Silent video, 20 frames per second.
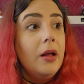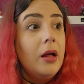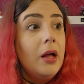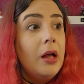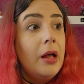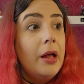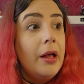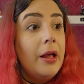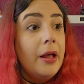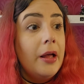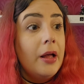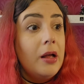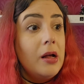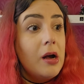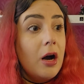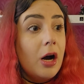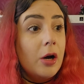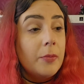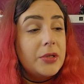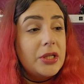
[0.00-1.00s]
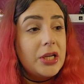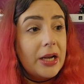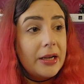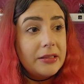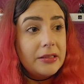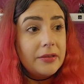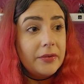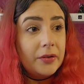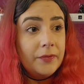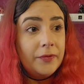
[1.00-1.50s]

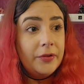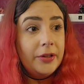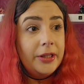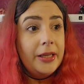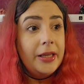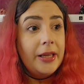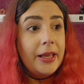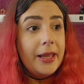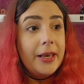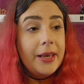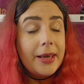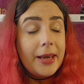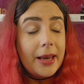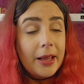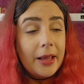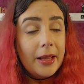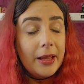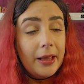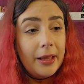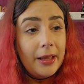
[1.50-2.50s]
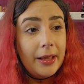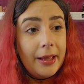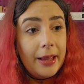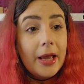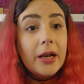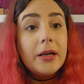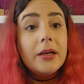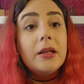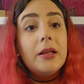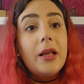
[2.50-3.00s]
Objectively
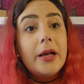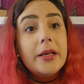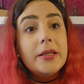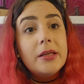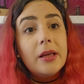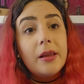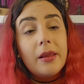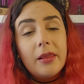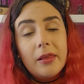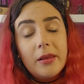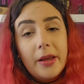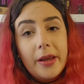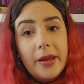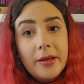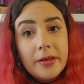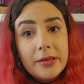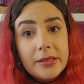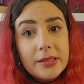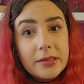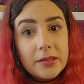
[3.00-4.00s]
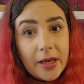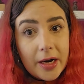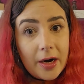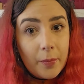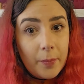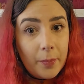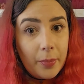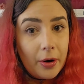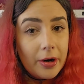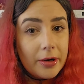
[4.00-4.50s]
analyzing things,
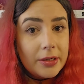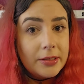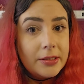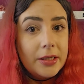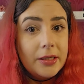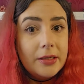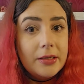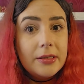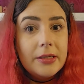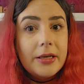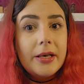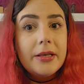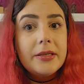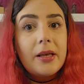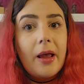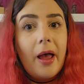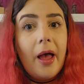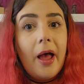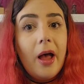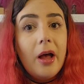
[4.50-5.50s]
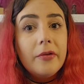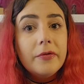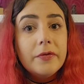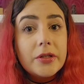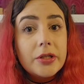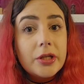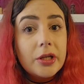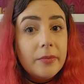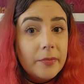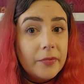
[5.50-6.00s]
their party does have
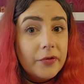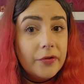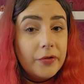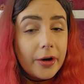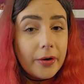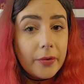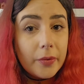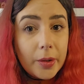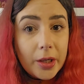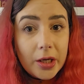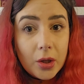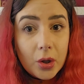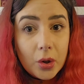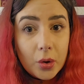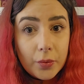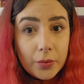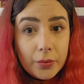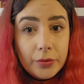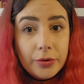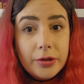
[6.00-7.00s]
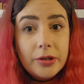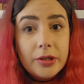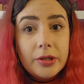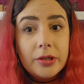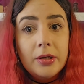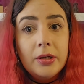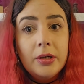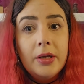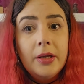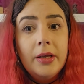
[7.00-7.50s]
some very good
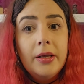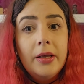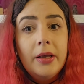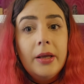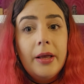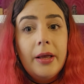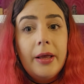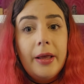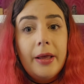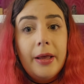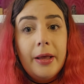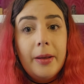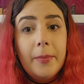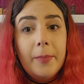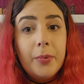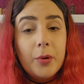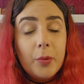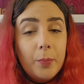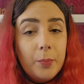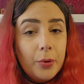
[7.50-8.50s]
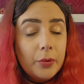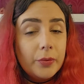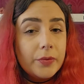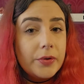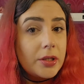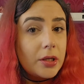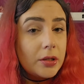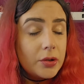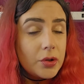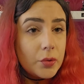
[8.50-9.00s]

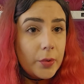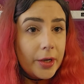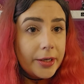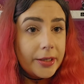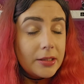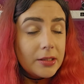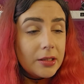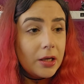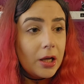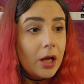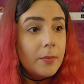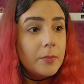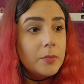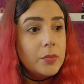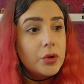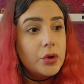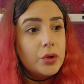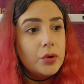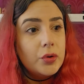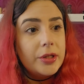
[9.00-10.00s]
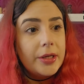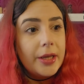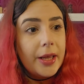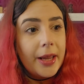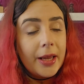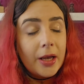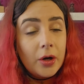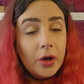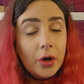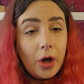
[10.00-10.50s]
proposals when it comes to the
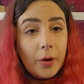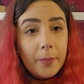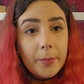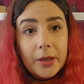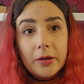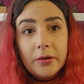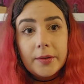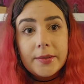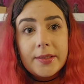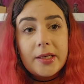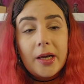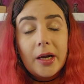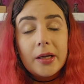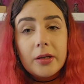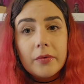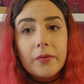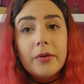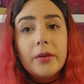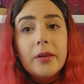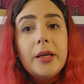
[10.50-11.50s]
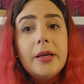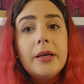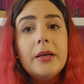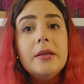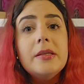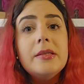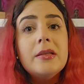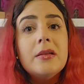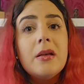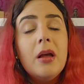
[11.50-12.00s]
economical side of
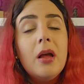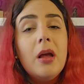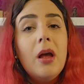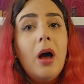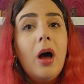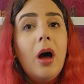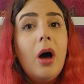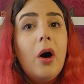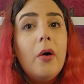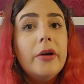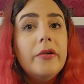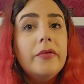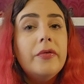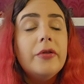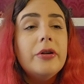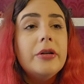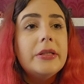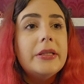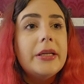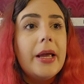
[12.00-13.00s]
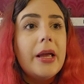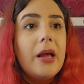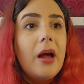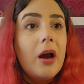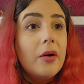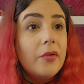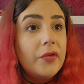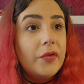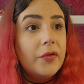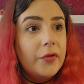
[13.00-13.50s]
things. However, they
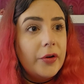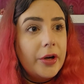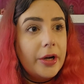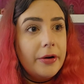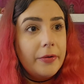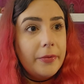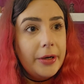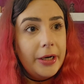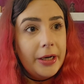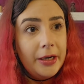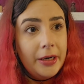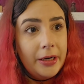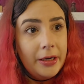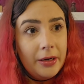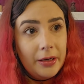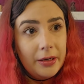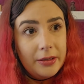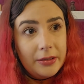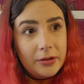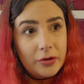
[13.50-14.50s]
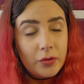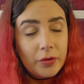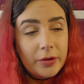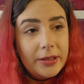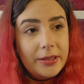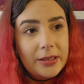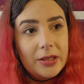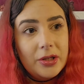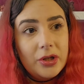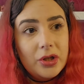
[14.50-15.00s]
are very
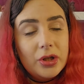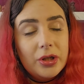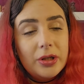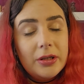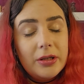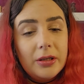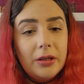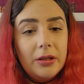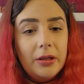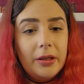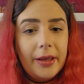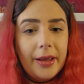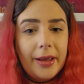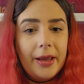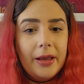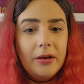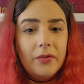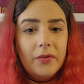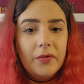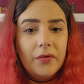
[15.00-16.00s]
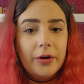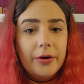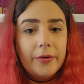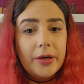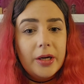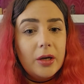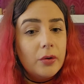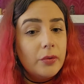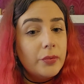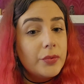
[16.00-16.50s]
traditional and
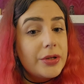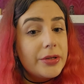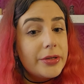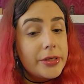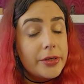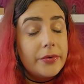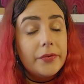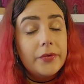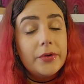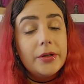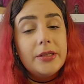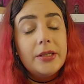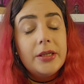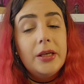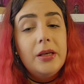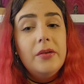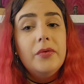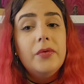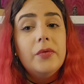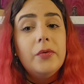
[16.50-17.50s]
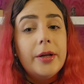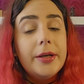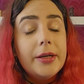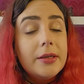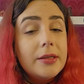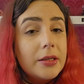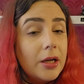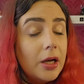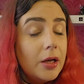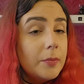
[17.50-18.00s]
very conservative when
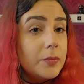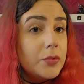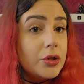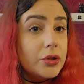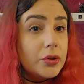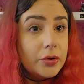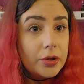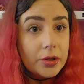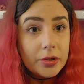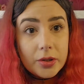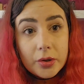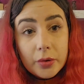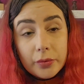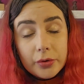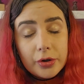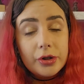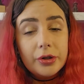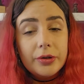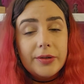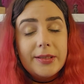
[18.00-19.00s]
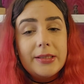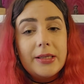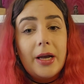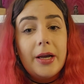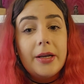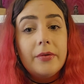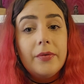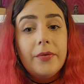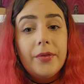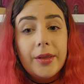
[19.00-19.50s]
it comes to the social
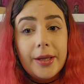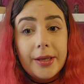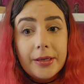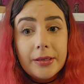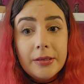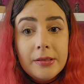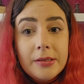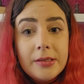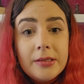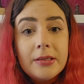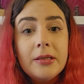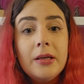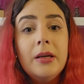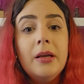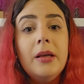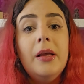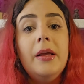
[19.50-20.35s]
side of things.